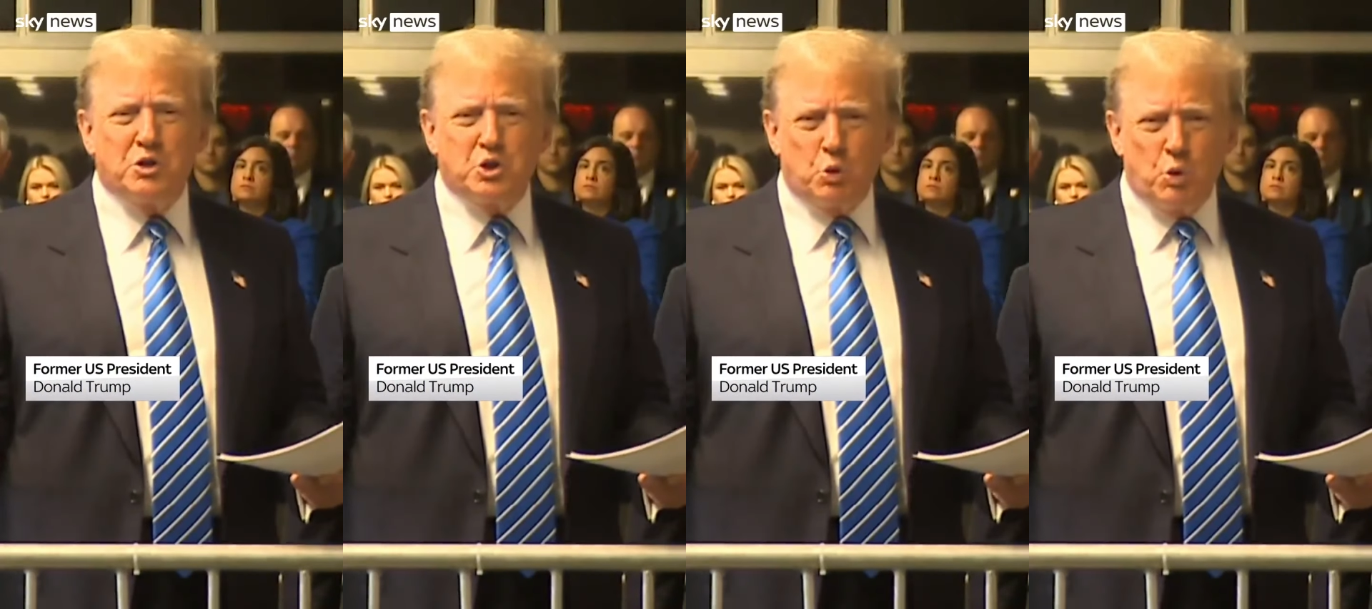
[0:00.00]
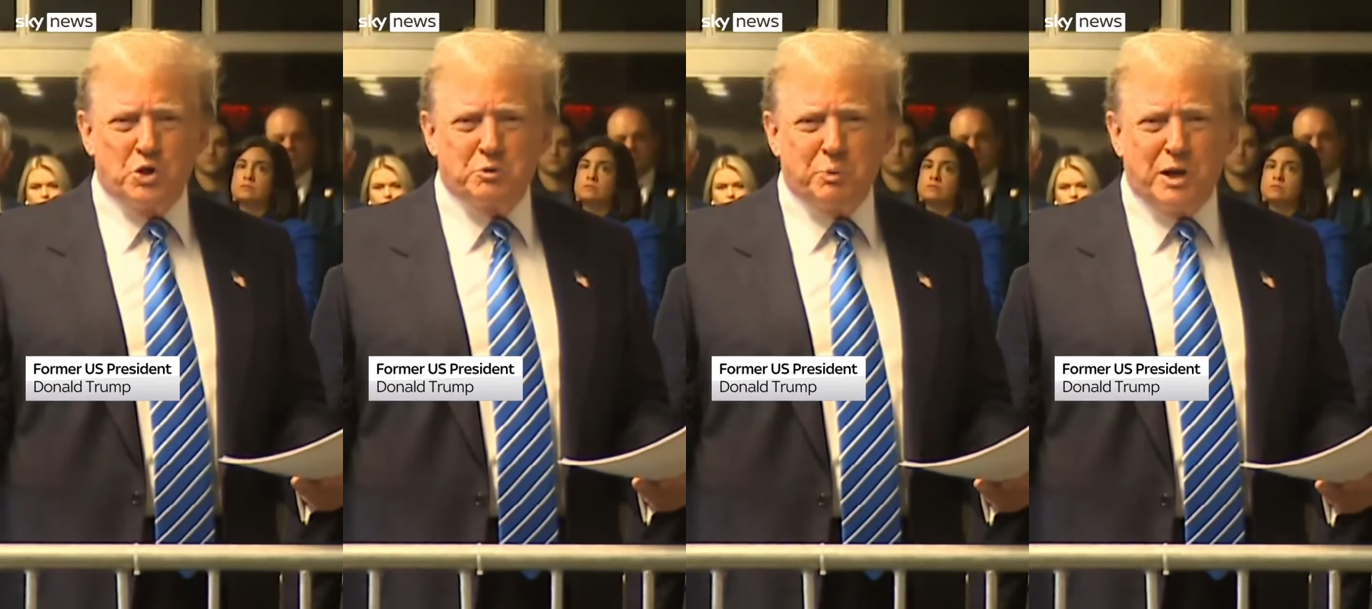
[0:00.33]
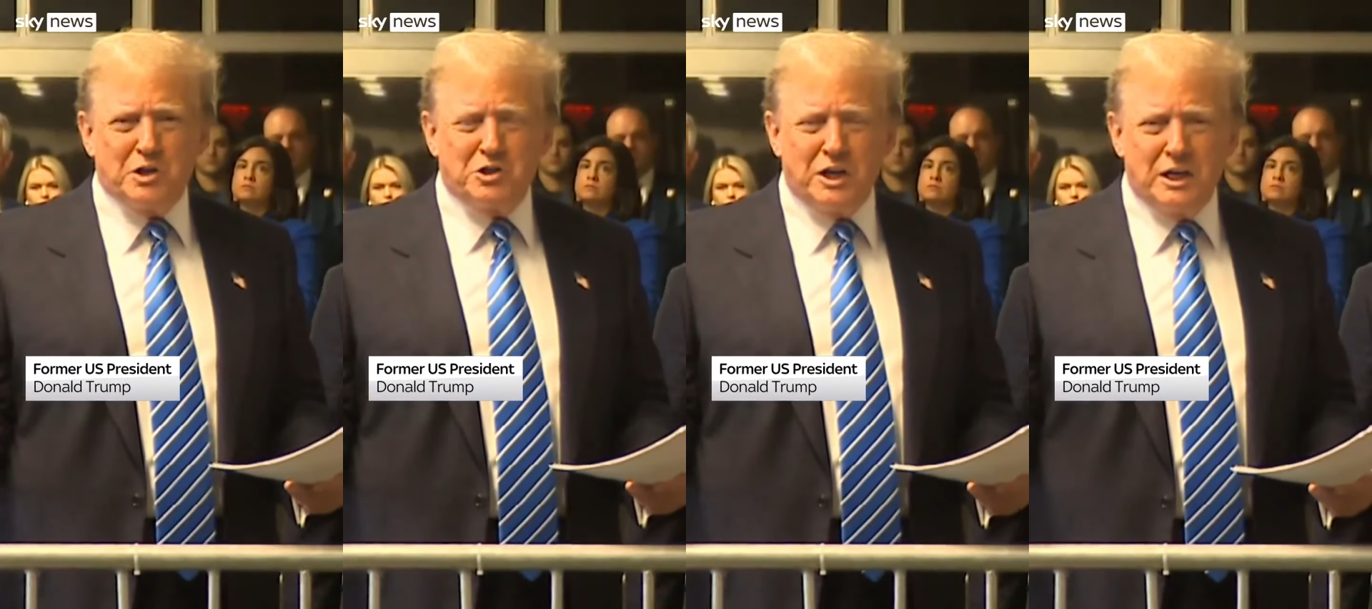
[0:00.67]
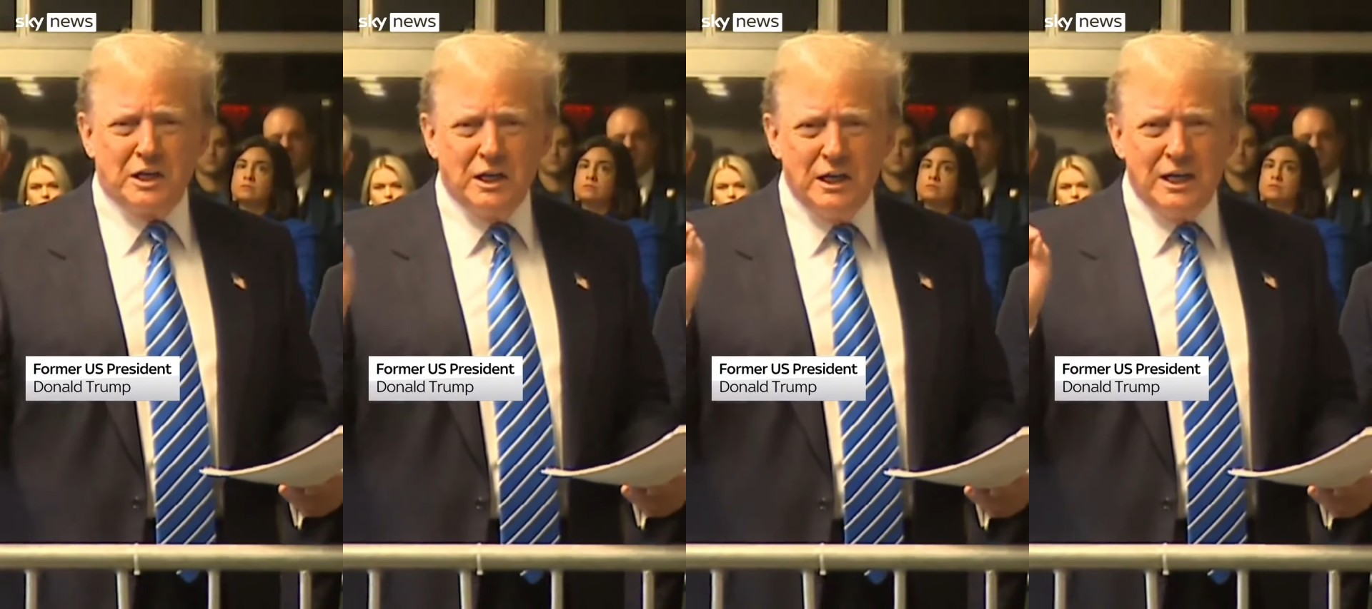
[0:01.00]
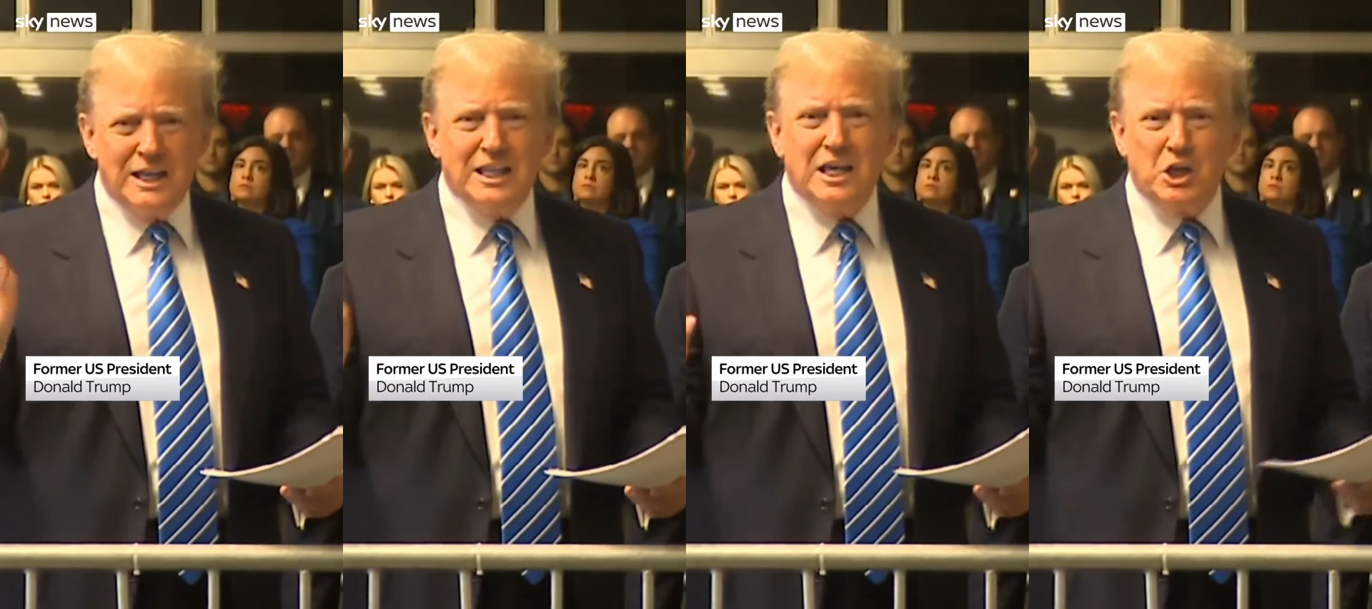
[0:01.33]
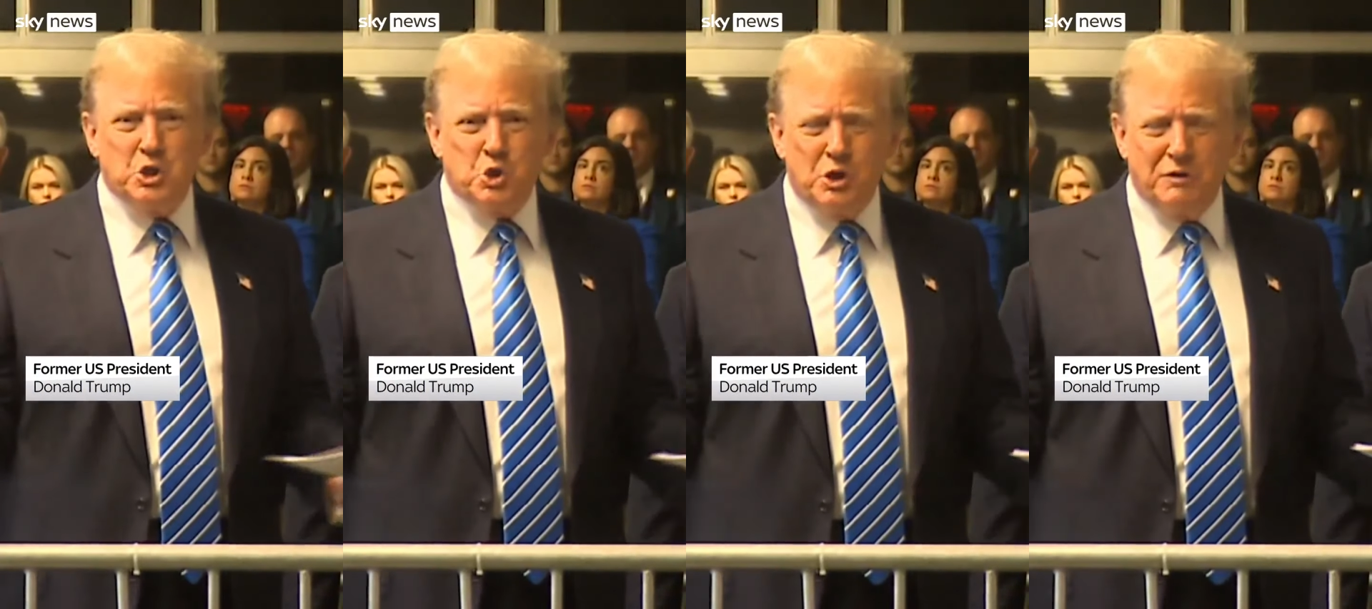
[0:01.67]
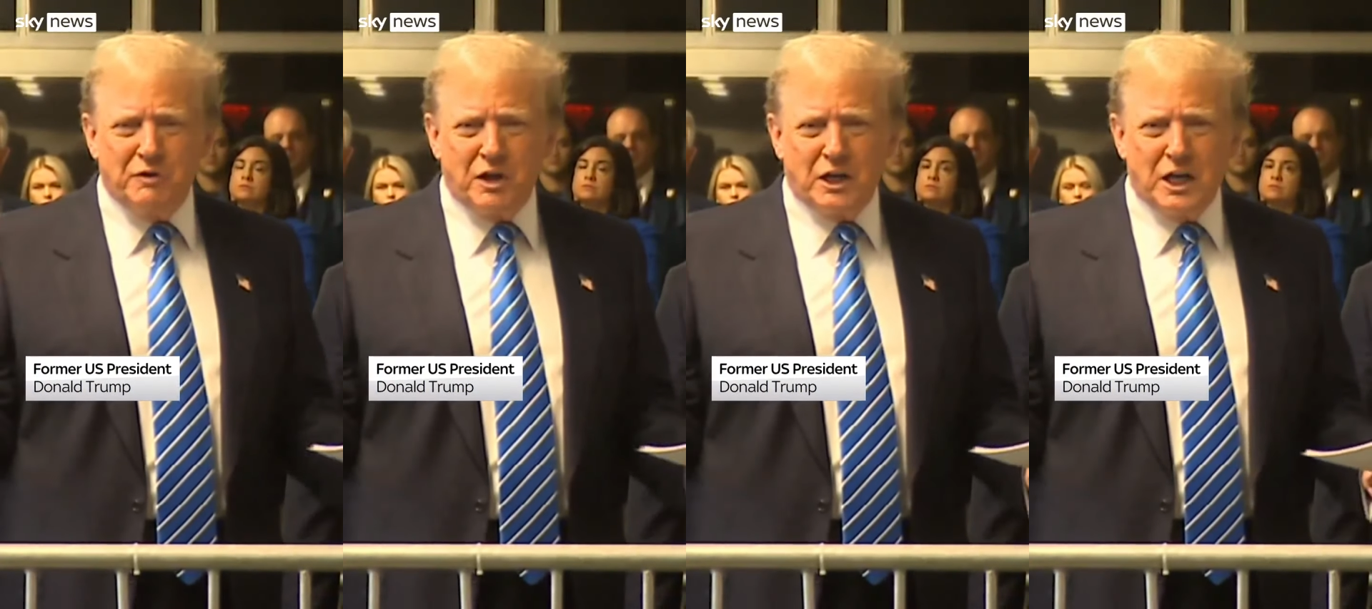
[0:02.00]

he's the worst president in the history of our